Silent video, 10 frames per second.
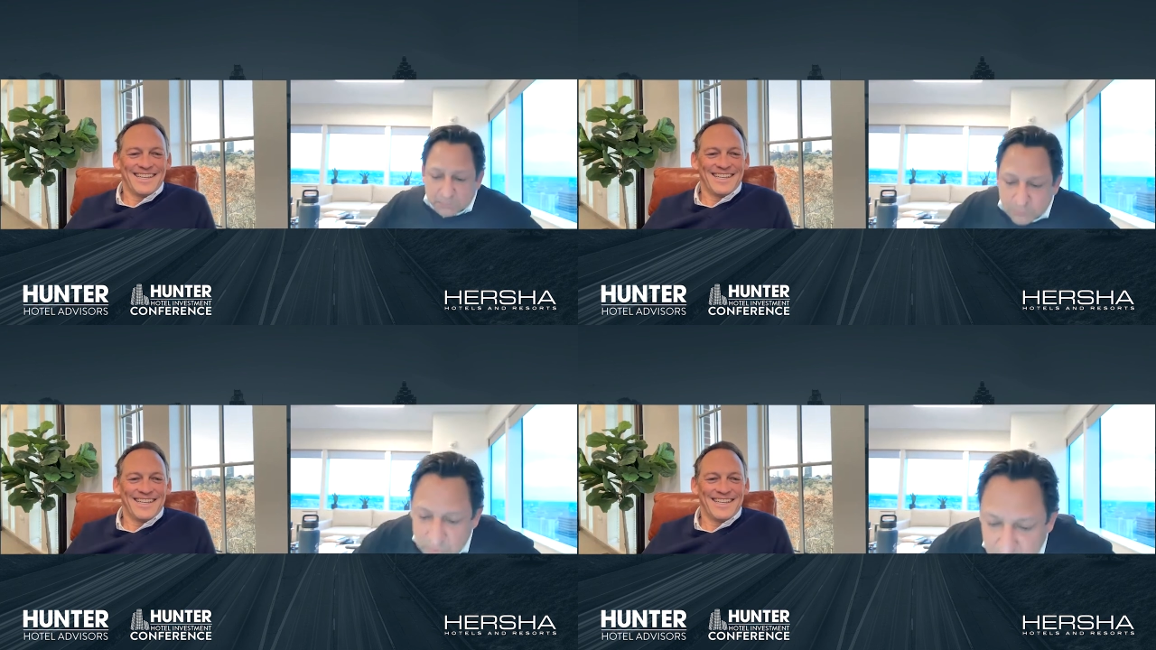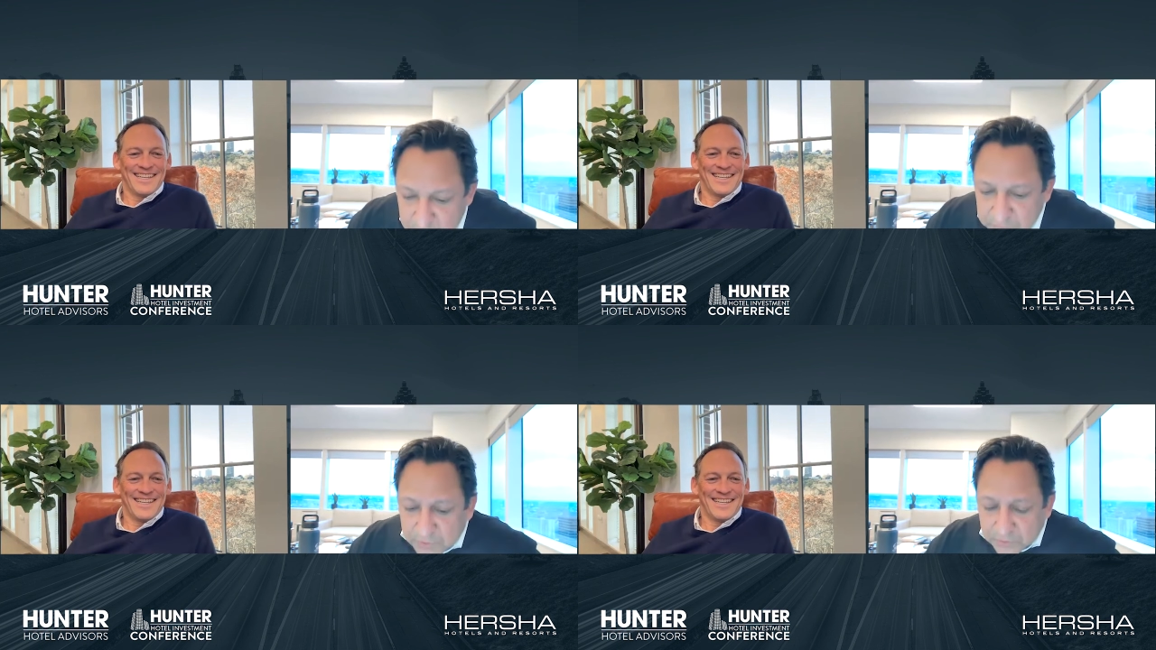Speaker 1: We you know
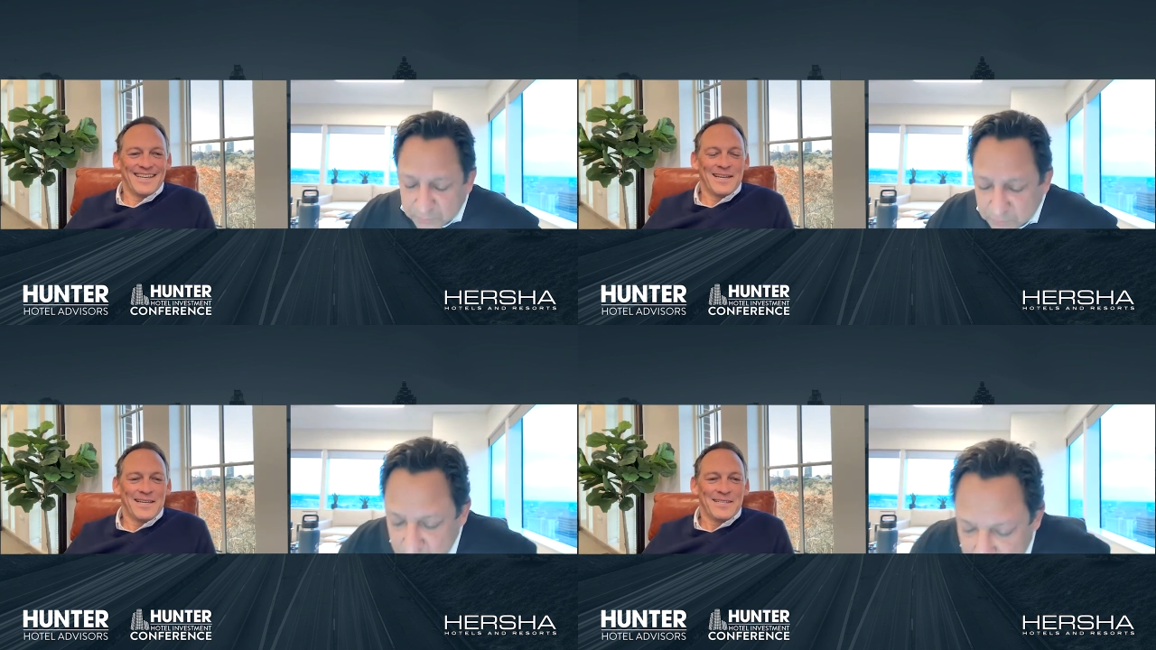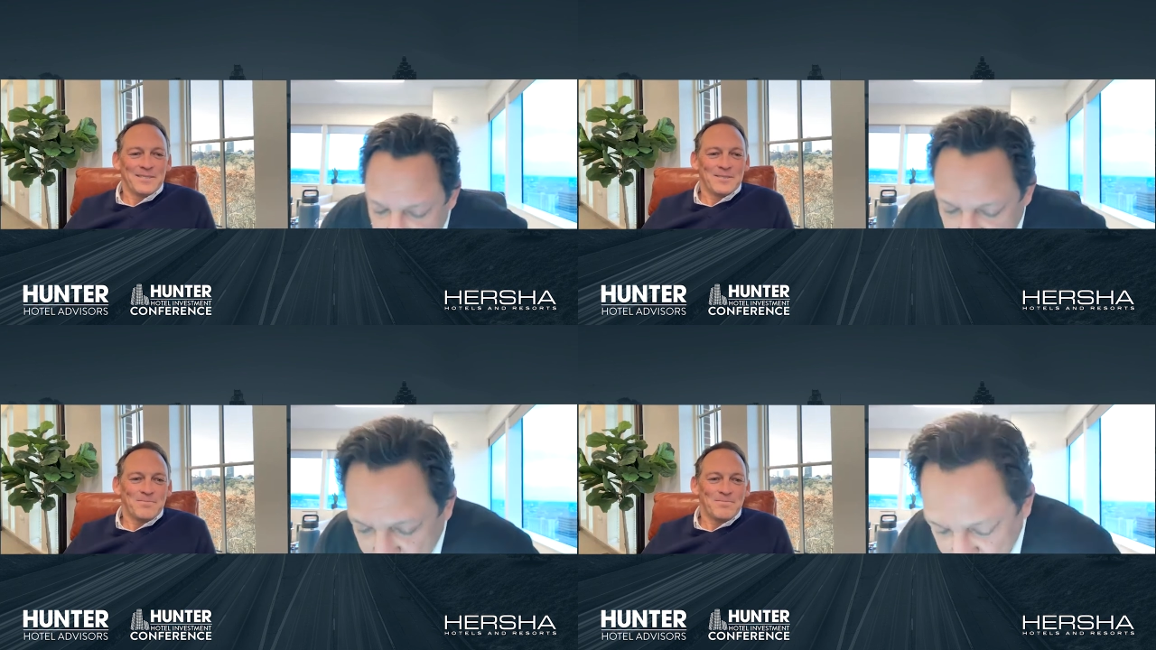we've both been
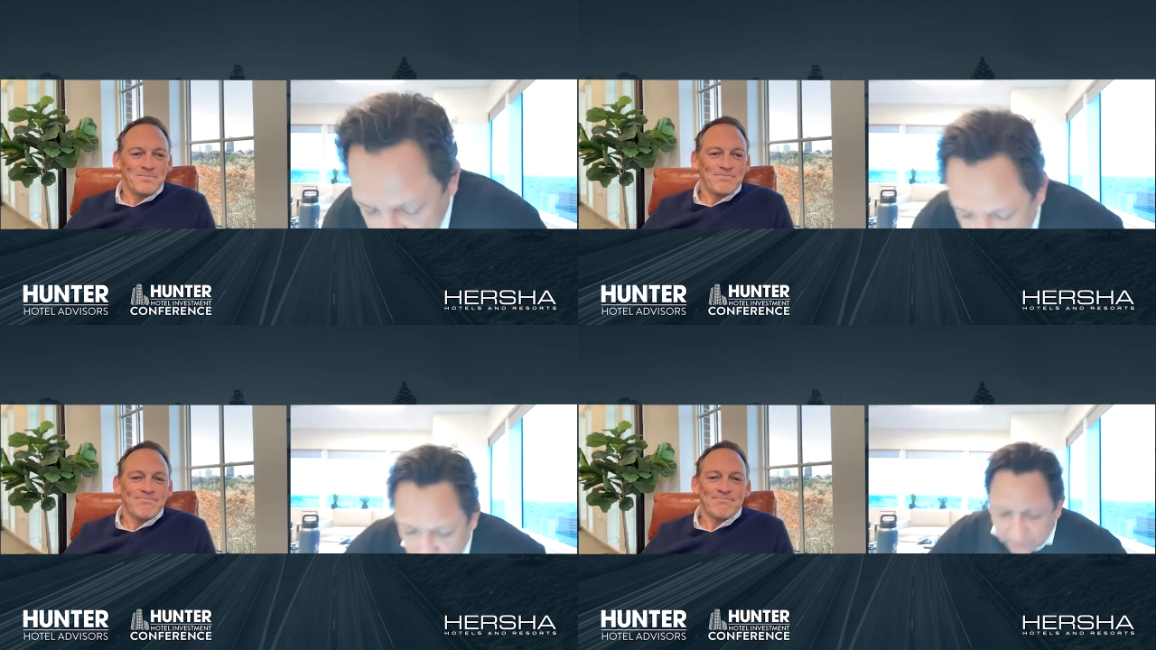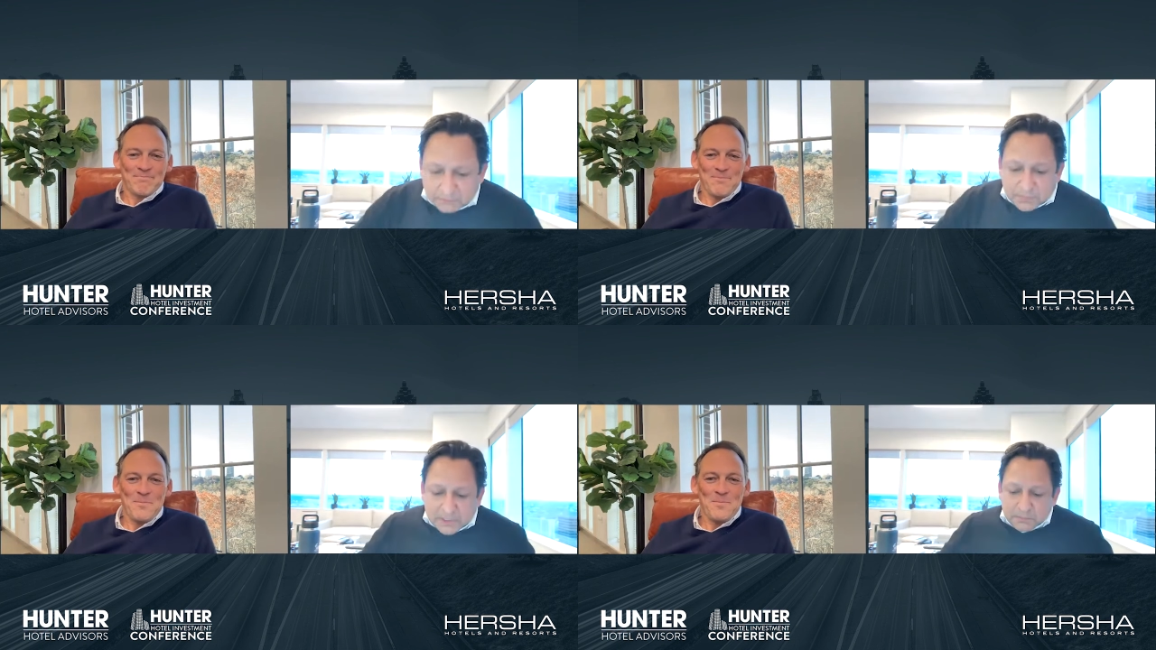
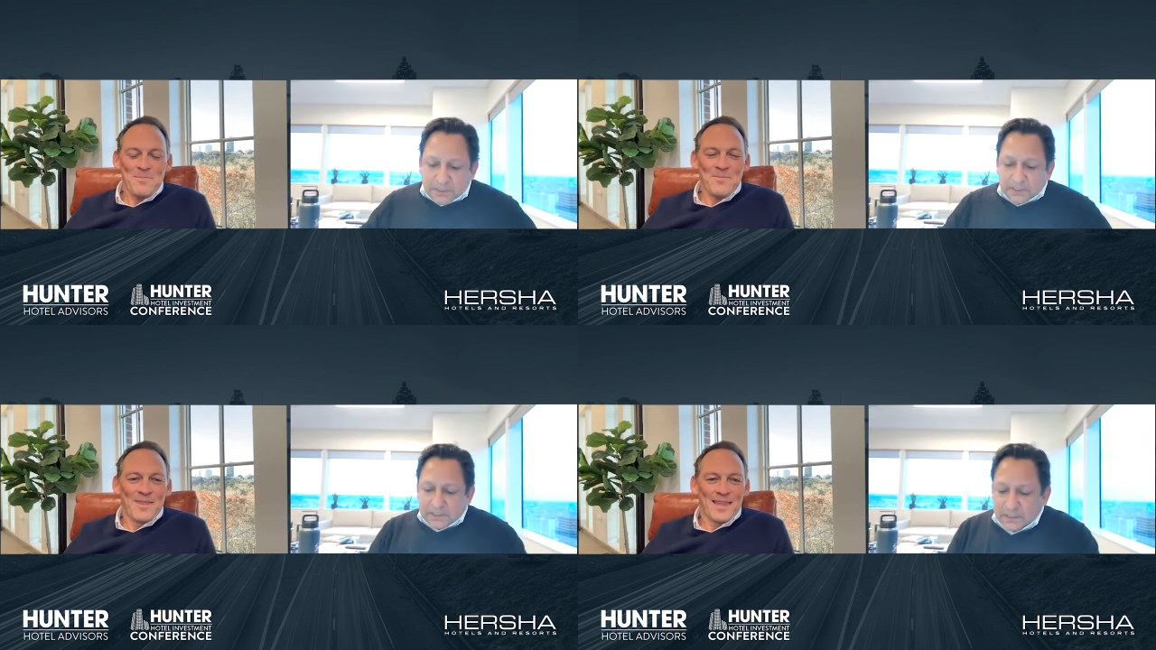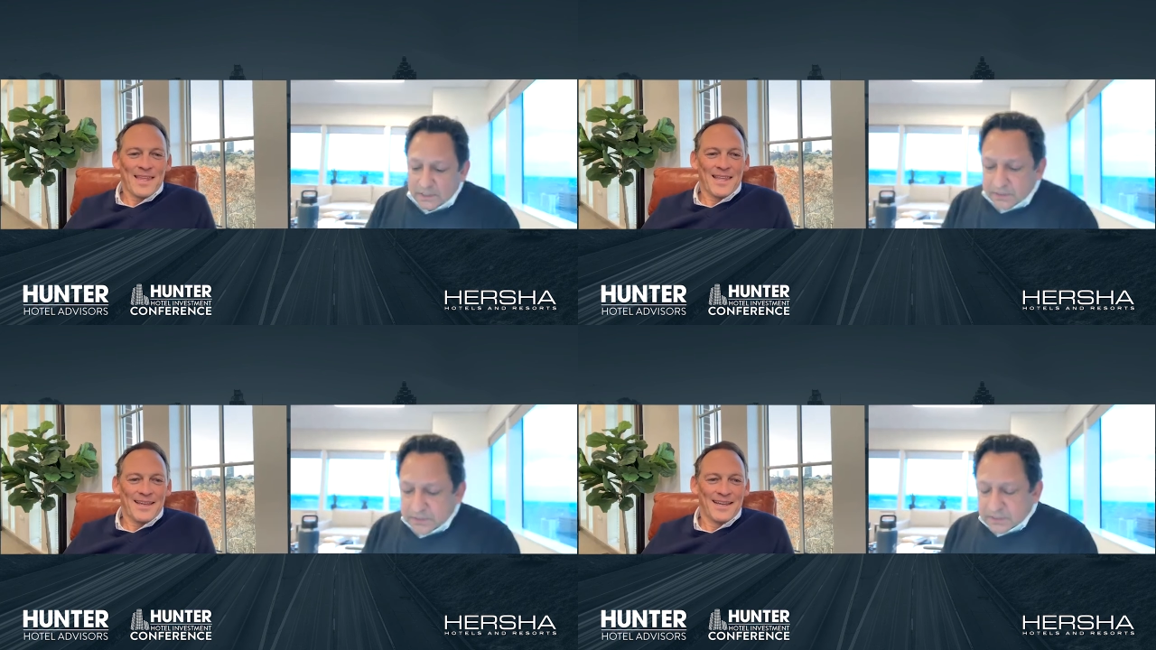working many many years,